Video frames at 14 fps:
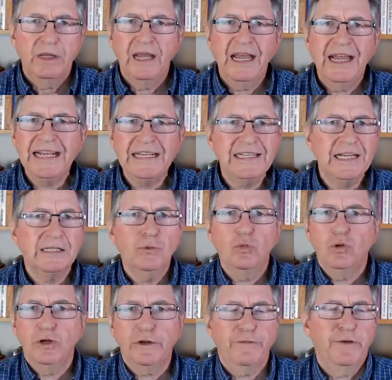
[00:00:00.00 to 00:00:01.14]
And that doesn't
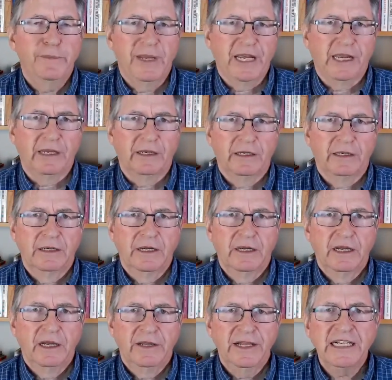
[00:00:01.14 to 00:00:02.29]
work for me.
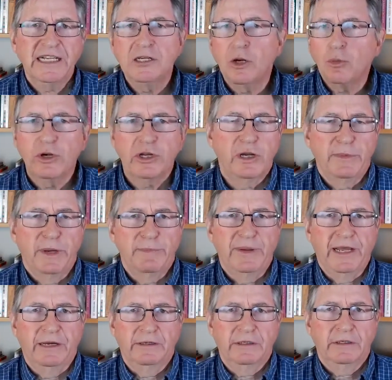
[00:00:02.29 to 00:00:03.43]
That's not what I'm
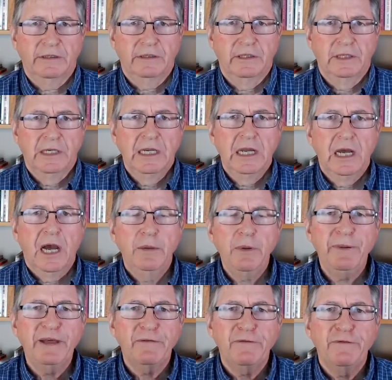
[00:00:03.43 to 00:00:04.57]
about. I'm
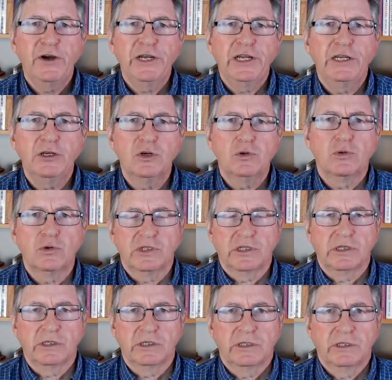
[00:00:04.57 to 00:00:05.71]
about finding
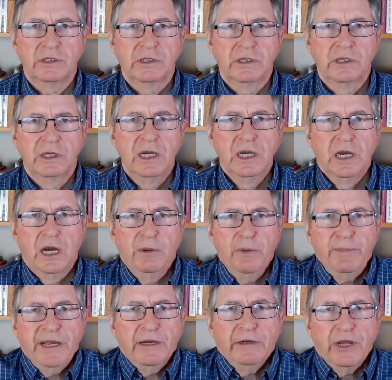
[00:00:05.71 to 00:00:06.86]
causes. I'm
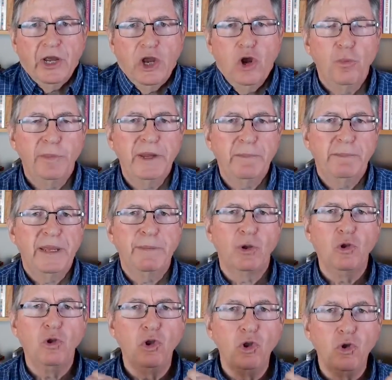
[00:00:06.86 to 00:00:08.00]
about helping
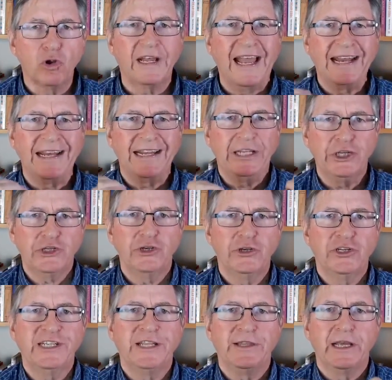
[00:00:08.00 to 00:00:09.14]
people look at
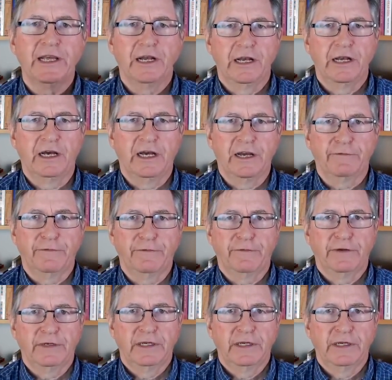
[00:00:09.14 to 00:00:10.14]
issues in their life.